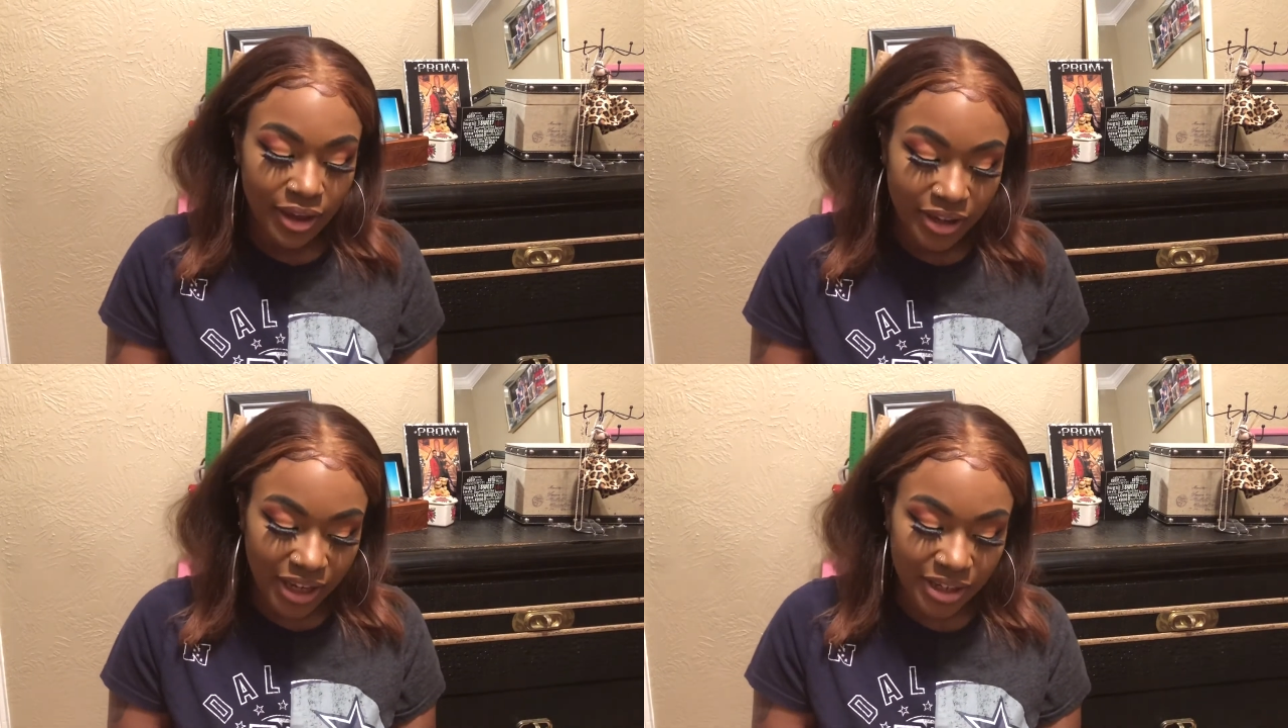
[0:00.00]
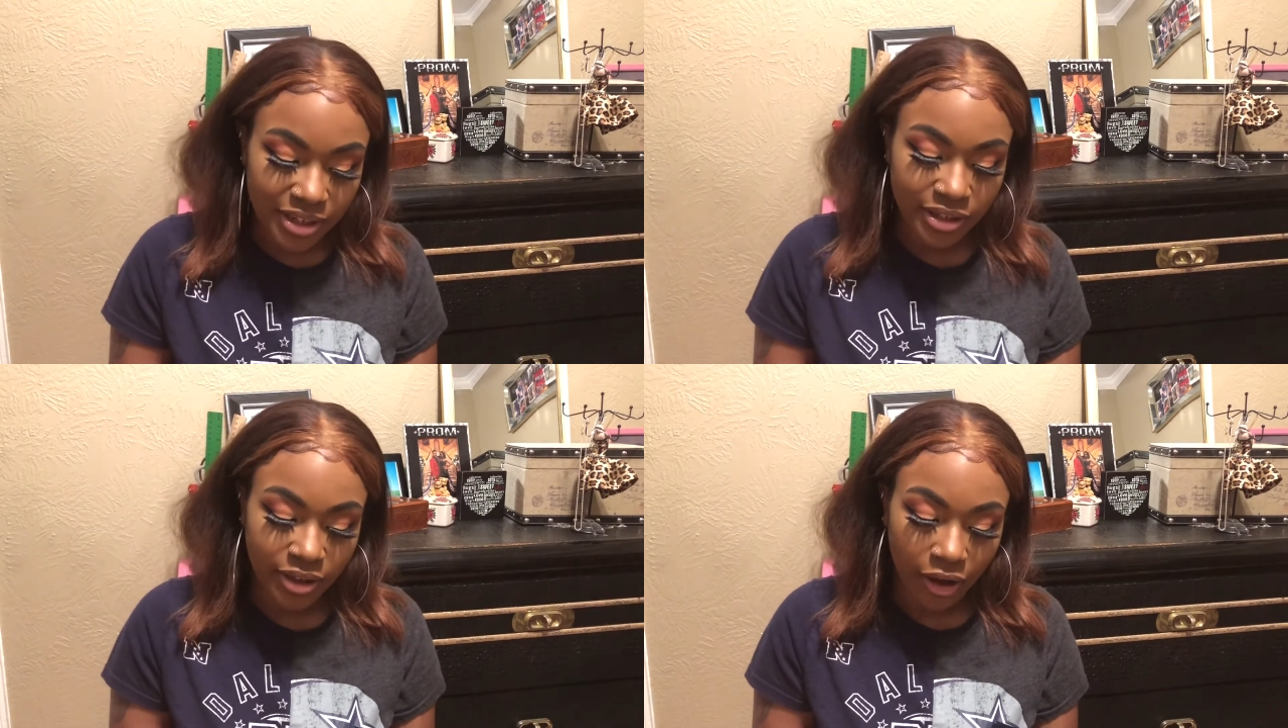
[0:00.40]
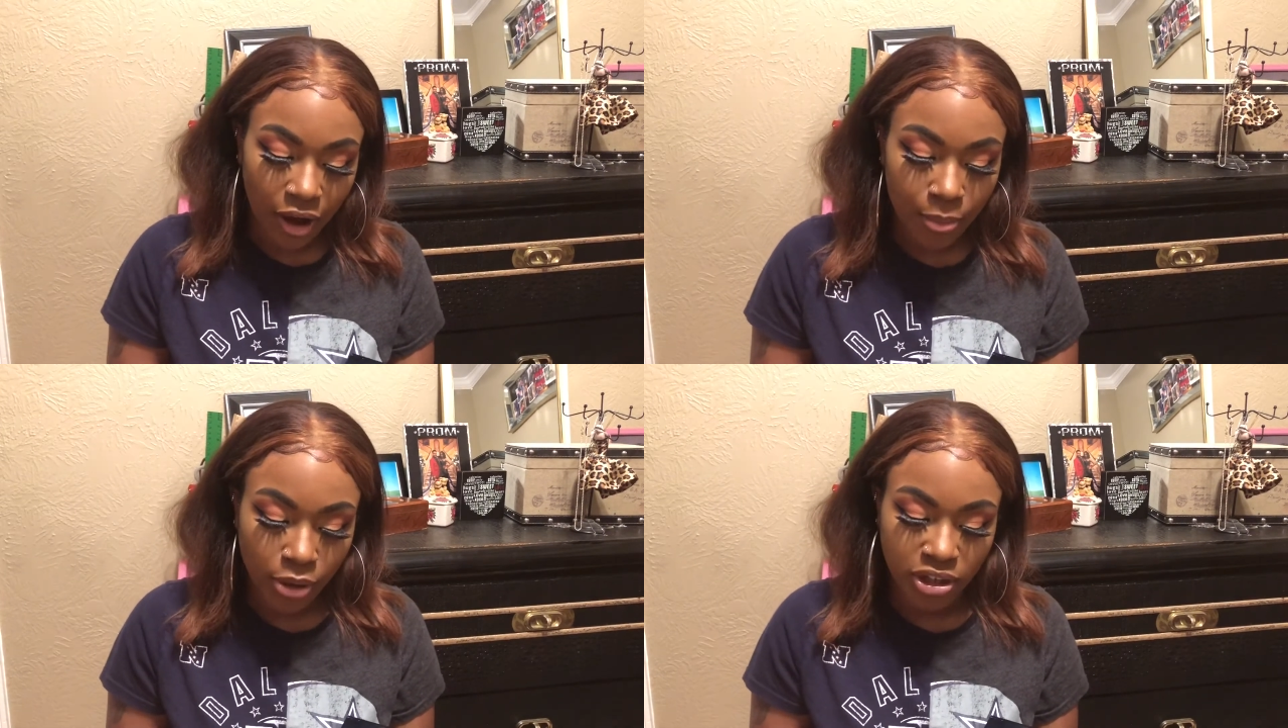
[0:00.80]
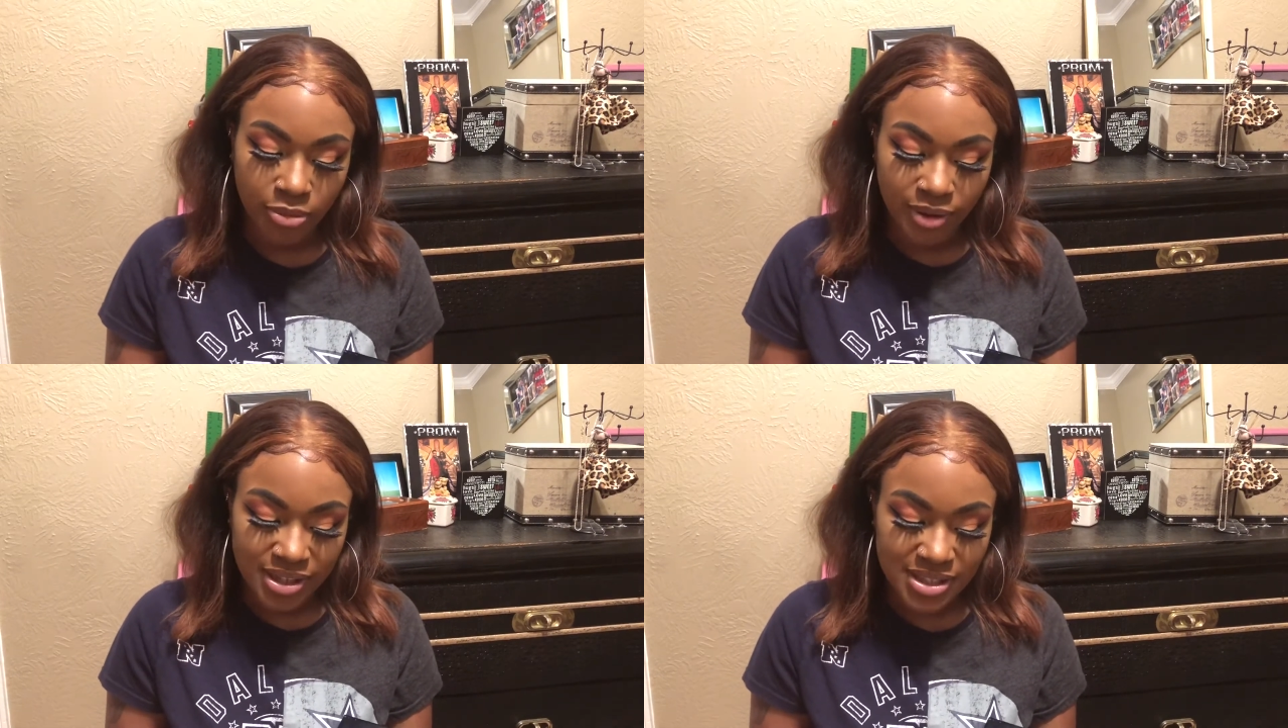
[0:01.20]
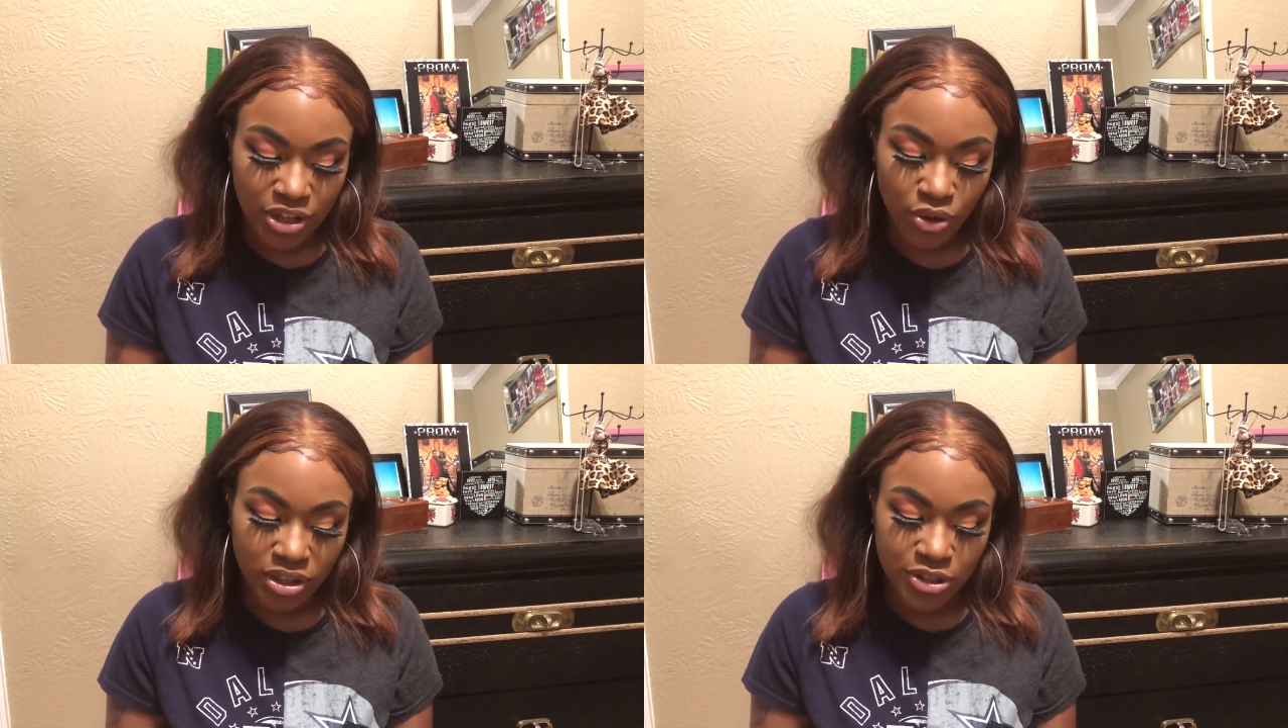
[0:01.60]
They did a little combo deal because they
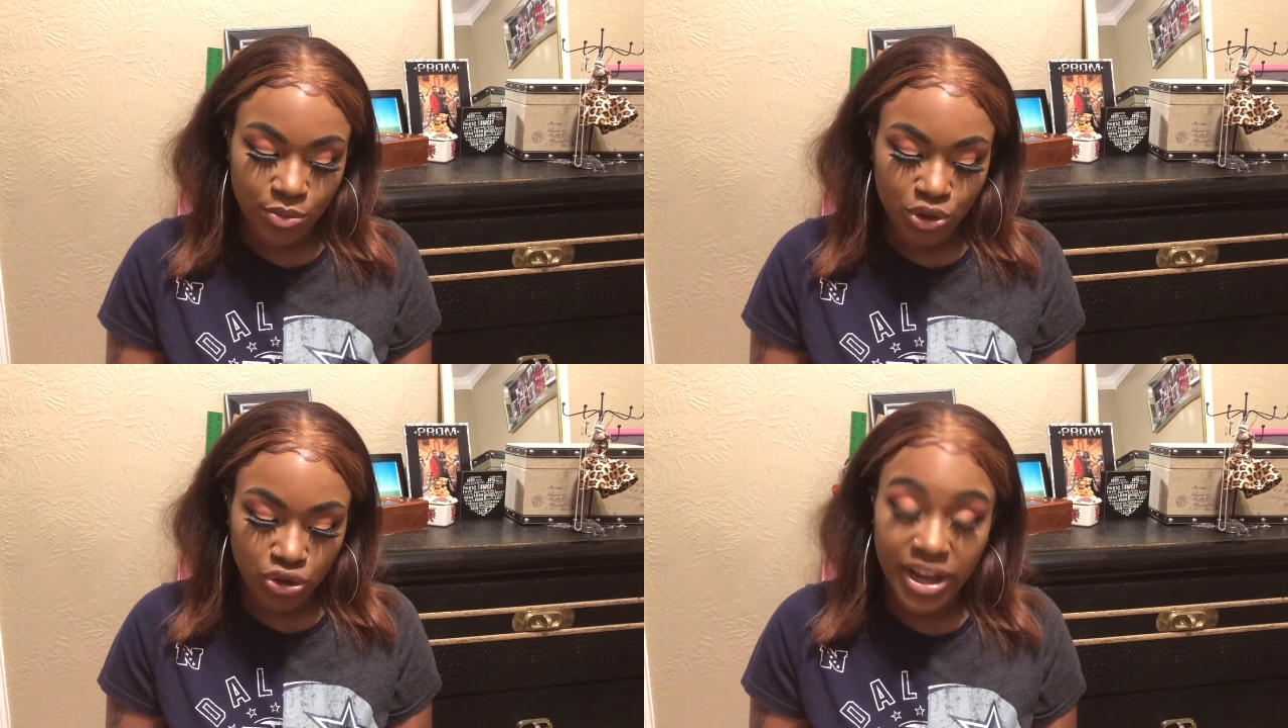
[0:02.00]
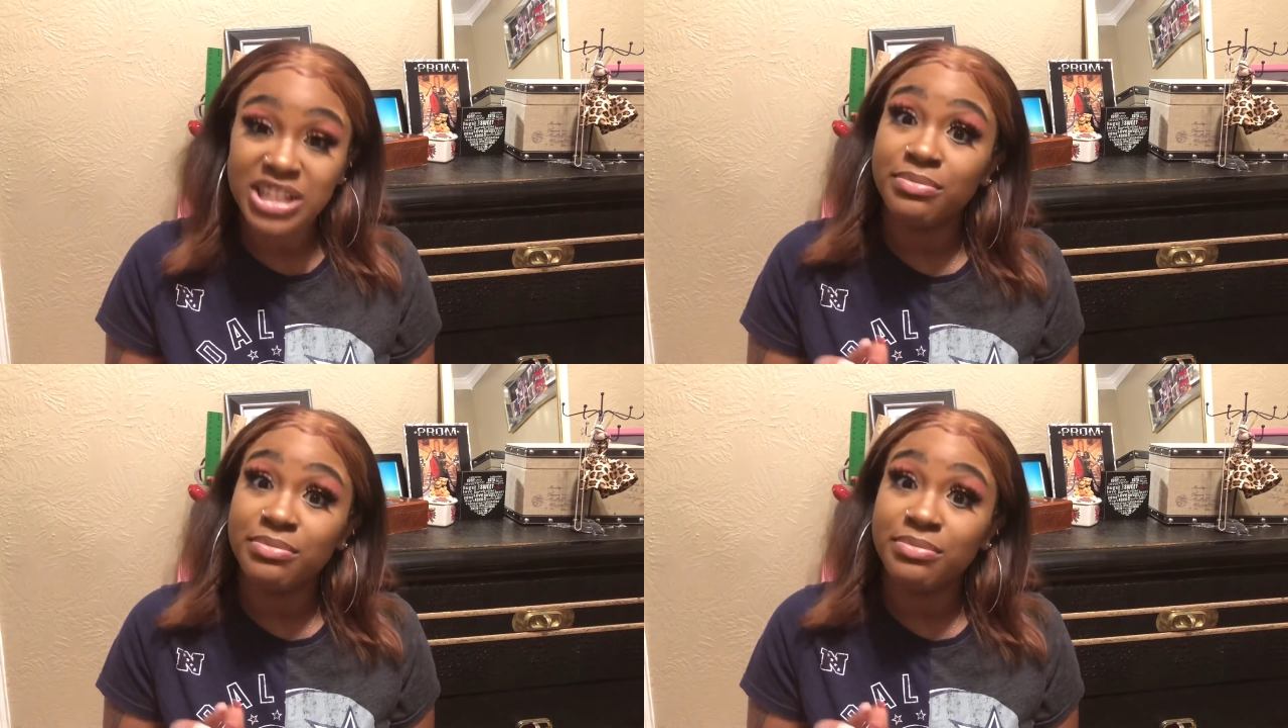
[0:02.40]
knew that this one was trash.